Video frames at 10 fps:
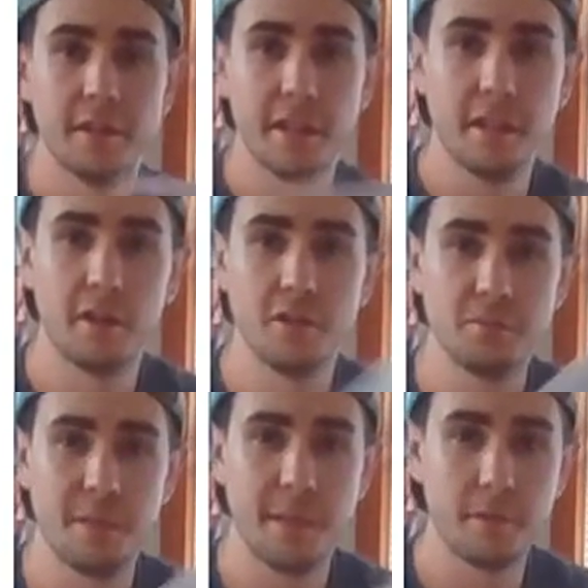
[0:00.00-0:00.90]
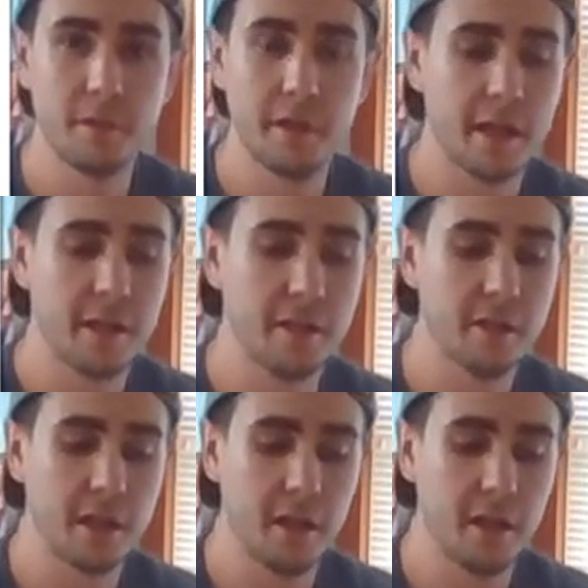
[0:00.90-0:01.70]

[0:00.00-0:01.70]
Taking our newspaper and